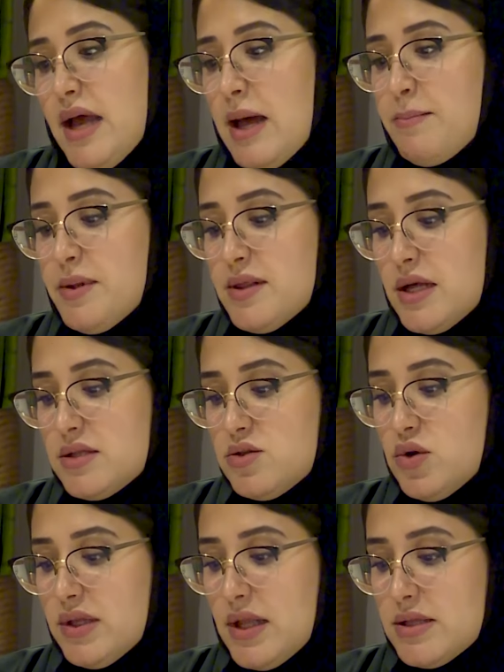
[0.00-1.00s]
happened that
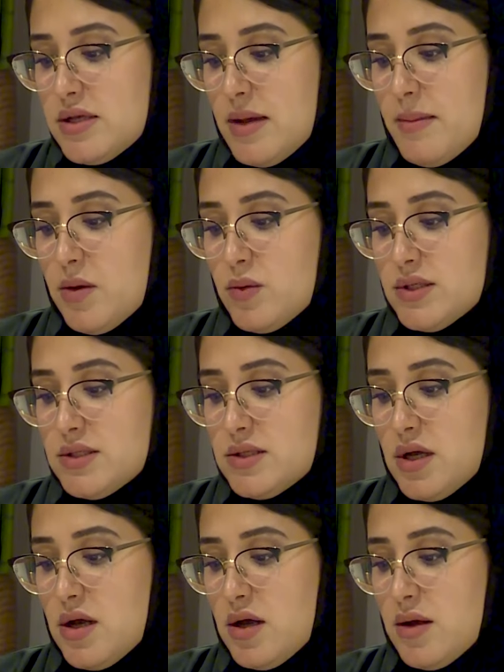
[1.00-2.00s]
during that time I was
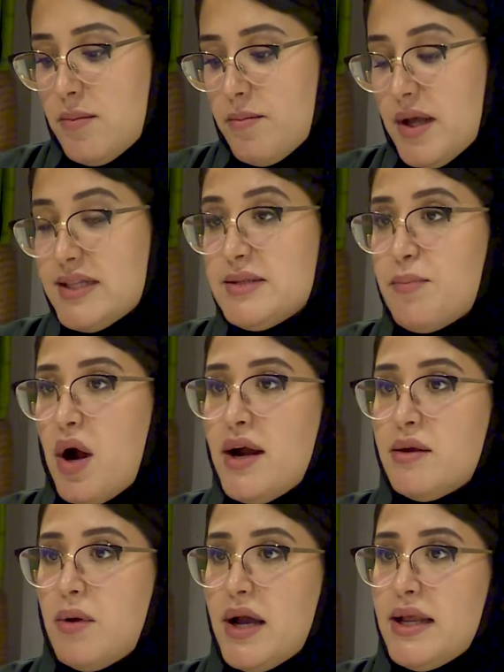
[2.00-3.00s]

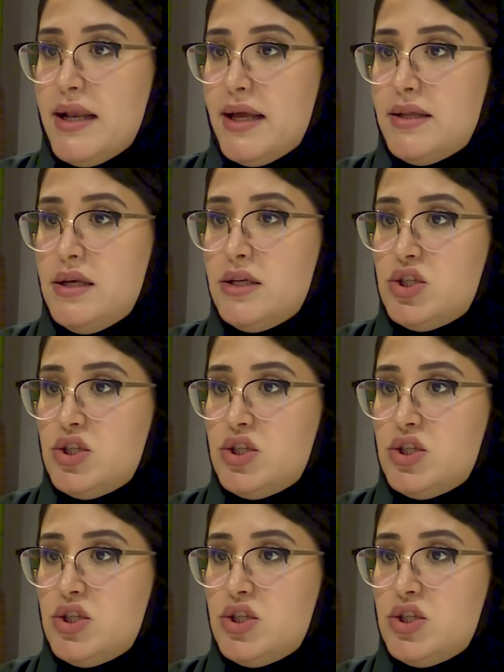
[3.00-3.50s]
inspired by a lady.